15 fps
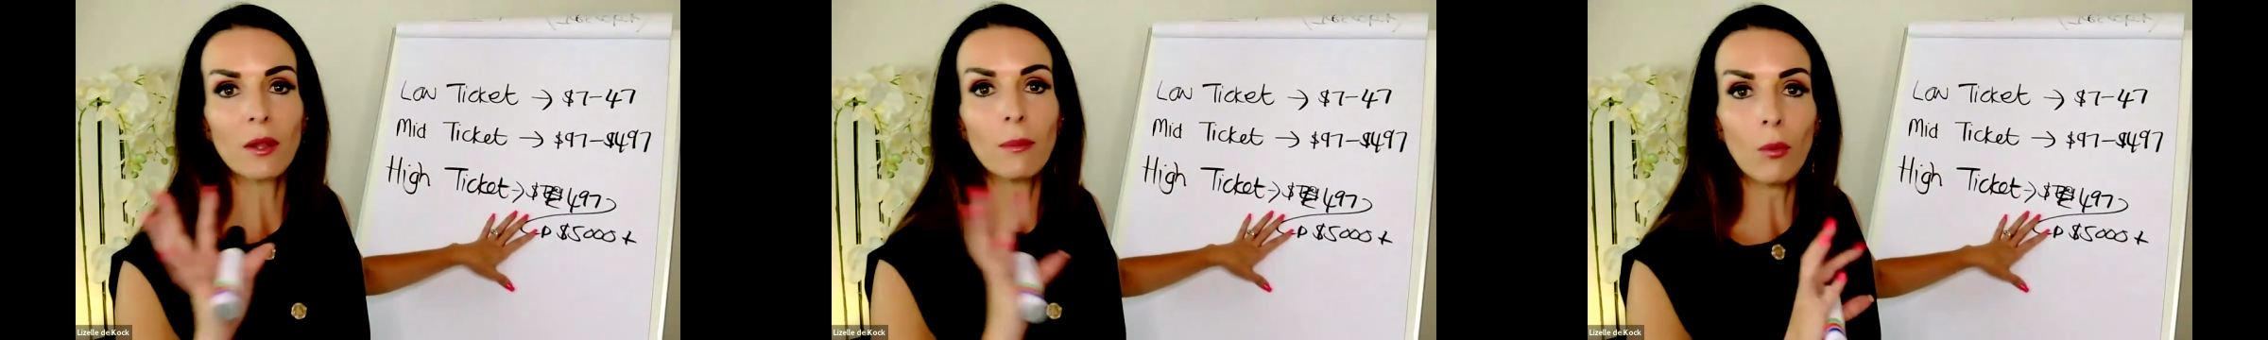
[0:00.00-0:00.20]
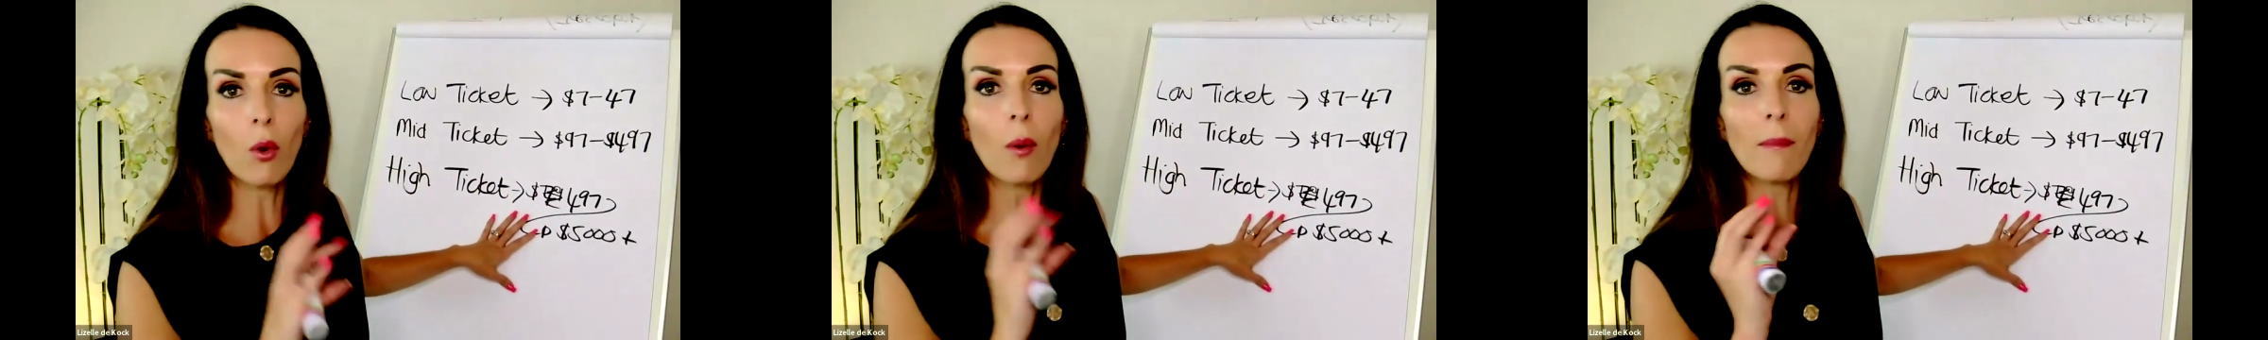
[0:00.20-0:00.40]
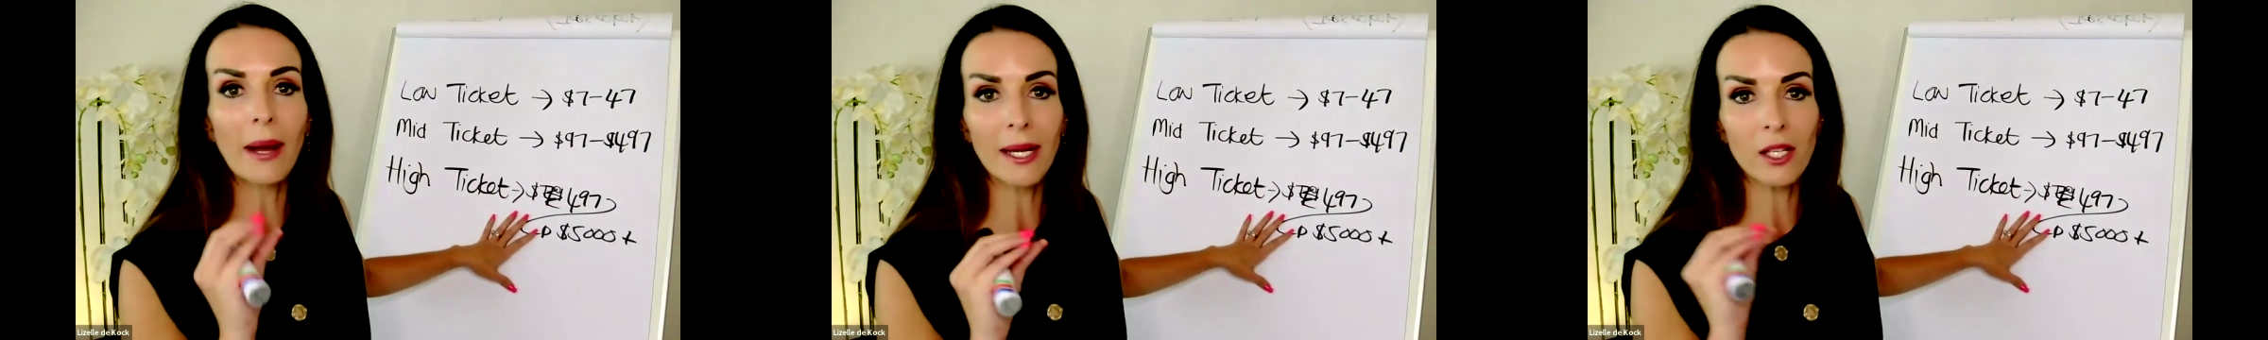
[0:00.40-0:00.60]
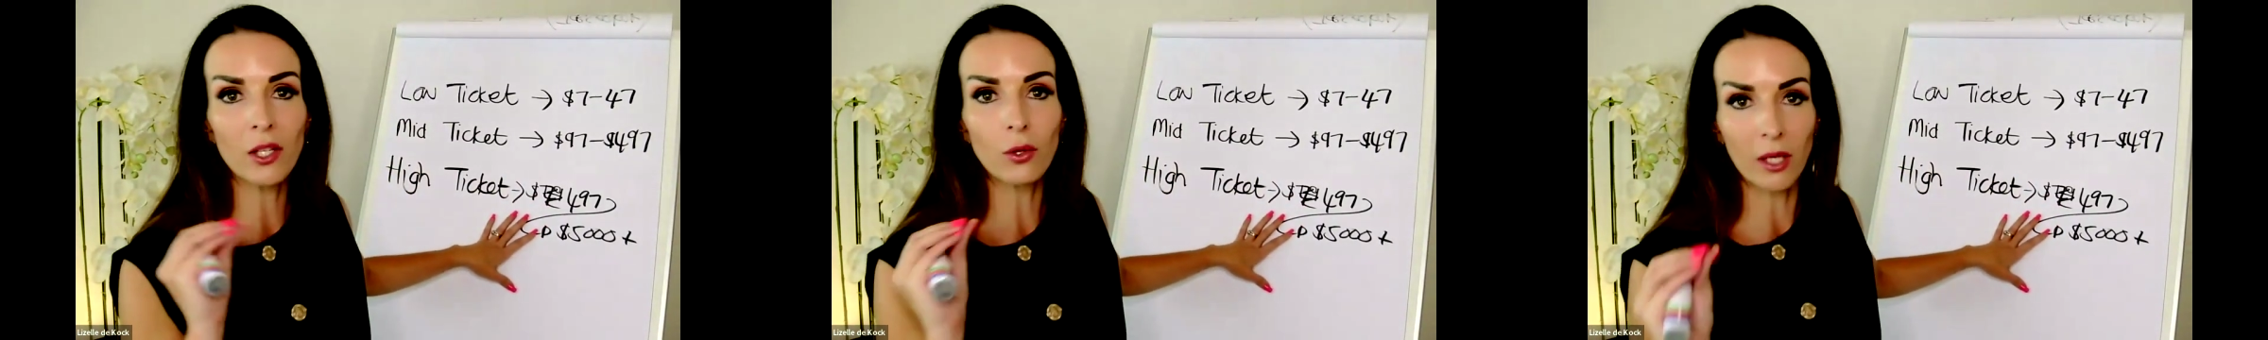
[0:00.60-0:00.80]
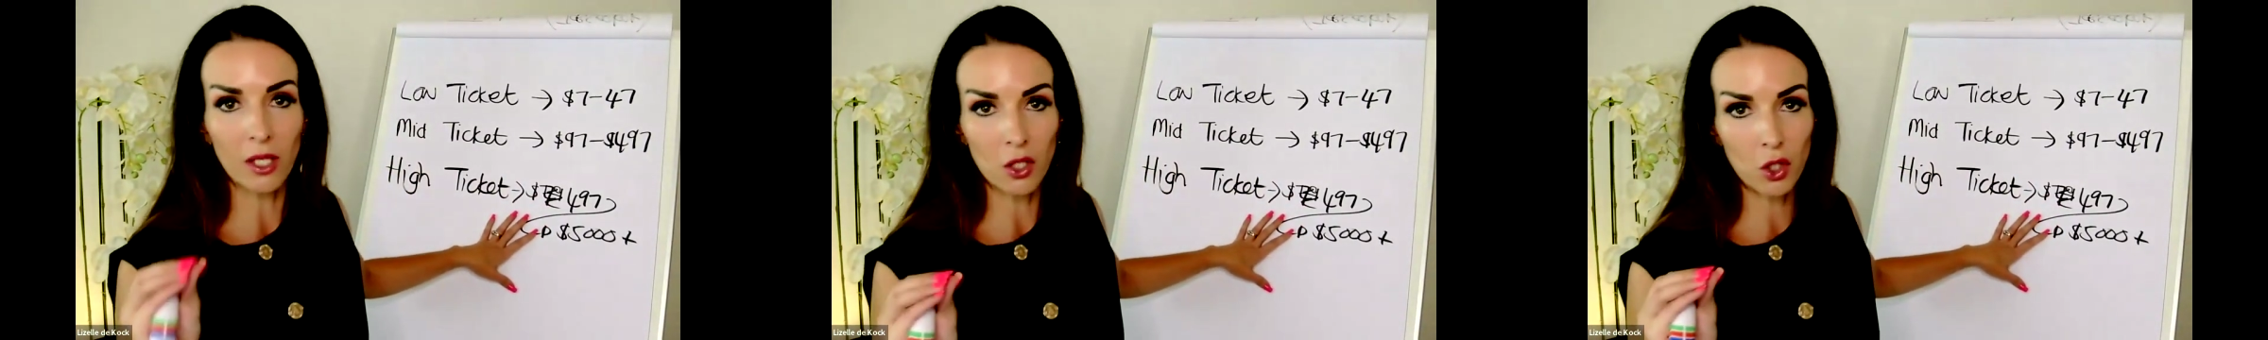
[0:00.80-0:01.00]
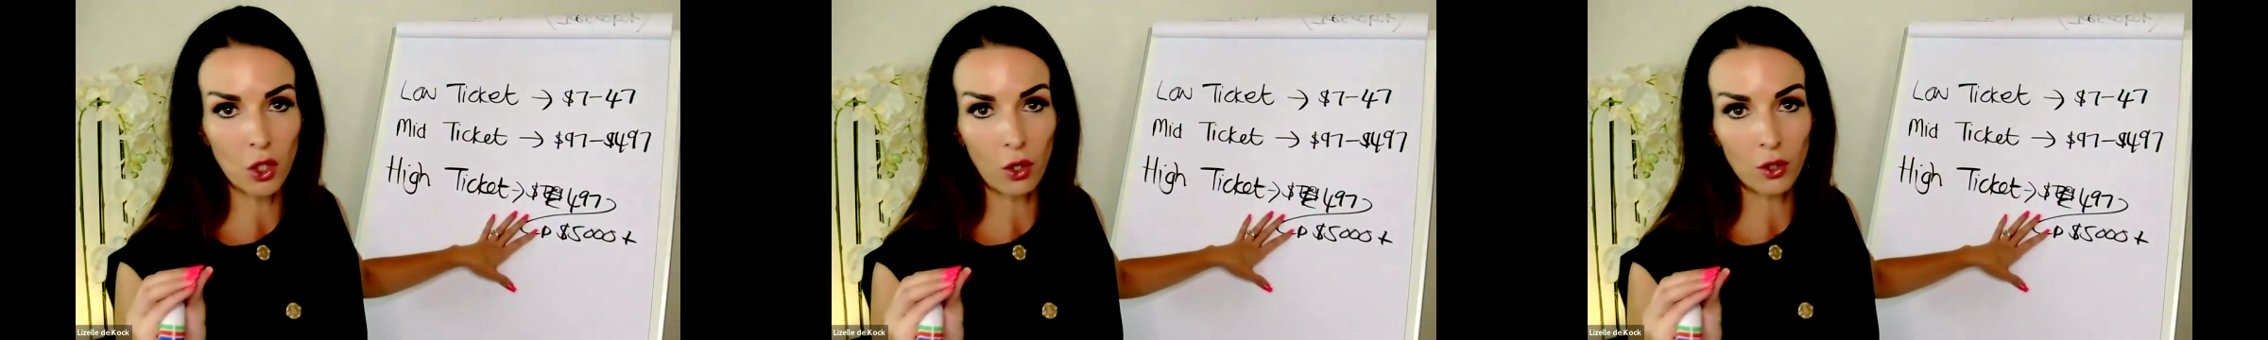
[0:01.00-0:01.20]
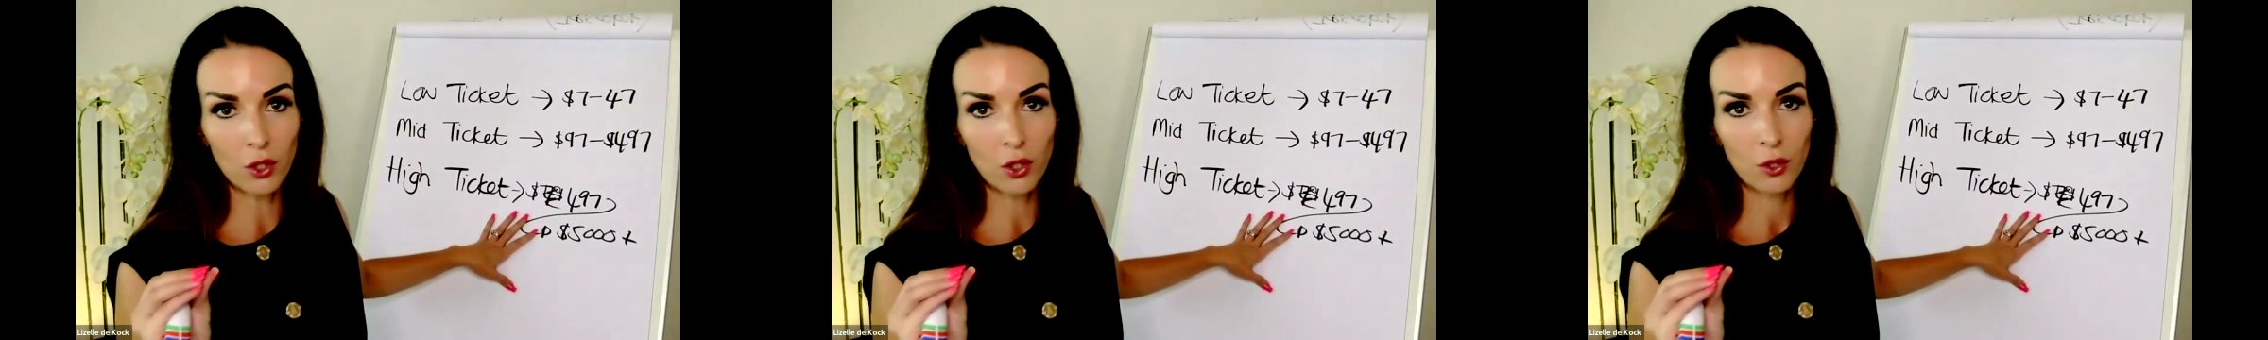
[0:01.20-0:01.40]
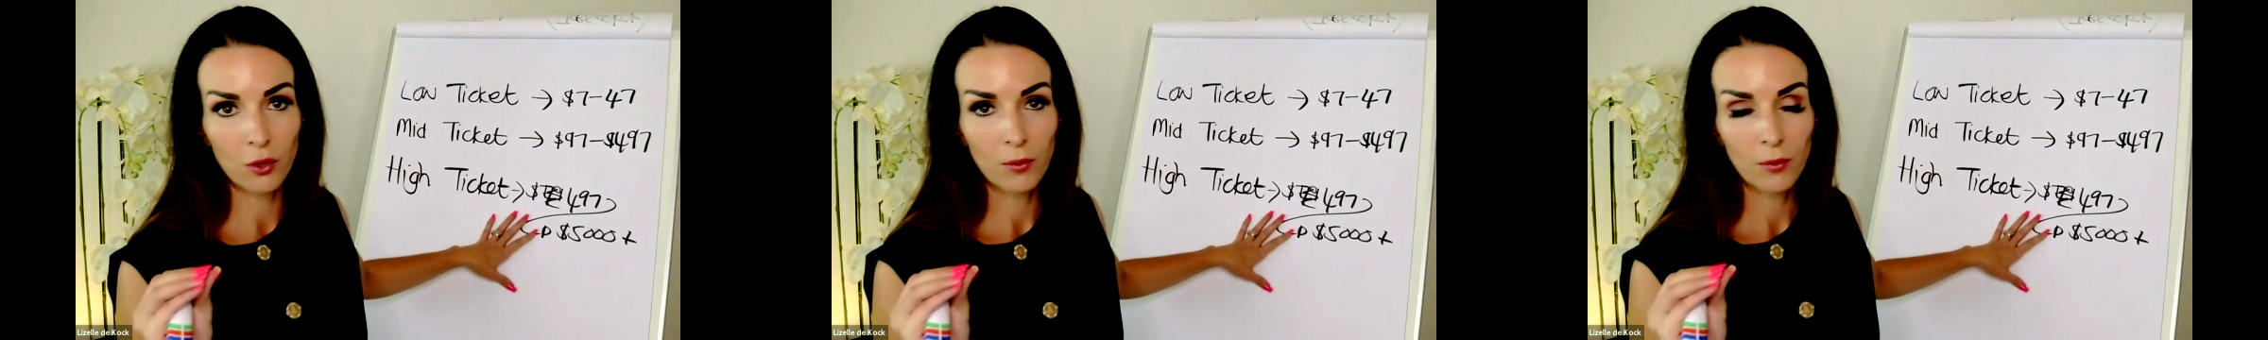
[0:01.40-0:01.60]
the more money you can
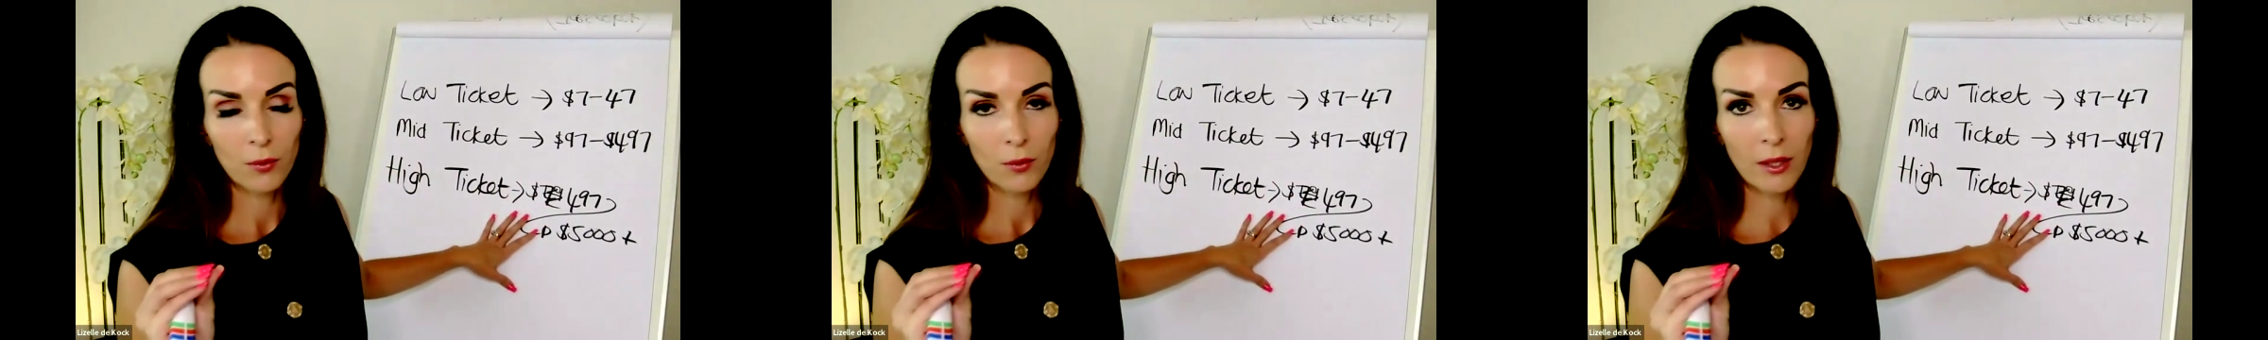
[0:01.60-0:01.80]
charge.